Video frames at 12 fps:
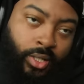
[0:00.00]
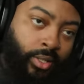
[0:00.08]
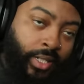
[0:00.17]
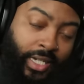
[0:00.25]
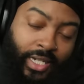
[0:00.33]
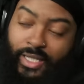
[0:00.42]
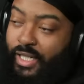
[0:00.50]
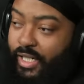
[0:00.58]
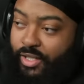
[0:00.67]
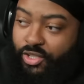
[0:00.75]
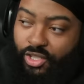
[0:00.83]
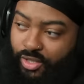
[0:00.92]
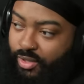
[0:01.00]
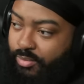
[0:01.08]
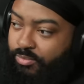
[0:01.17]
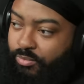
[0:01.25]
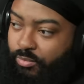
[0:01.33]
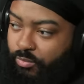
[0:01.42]
and then just
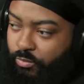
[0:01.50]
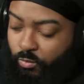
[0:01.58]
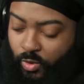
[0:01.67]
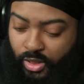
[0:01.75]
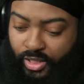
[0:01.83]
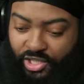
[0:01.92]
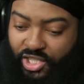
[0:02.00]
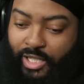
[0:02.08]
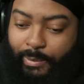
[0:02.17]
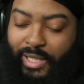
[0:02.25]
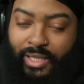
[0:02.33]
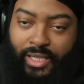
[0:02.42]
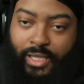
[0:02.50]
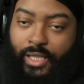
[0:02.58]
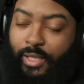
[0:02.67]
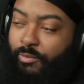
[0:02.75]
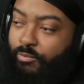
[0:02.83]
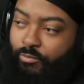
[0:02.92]

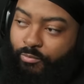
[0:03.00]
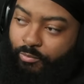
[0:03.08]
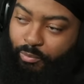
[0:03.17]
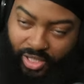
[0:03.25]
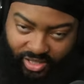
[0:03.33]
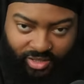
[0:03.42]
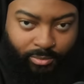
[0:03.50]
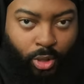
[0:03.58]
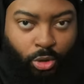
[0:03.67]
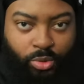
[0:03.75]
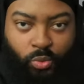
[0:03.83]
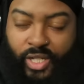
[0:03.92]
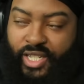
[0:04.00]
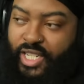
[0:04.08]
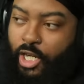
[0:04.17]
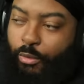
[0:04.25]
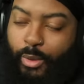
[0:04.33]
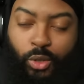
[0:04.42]
legitimately bust him open with his elbow.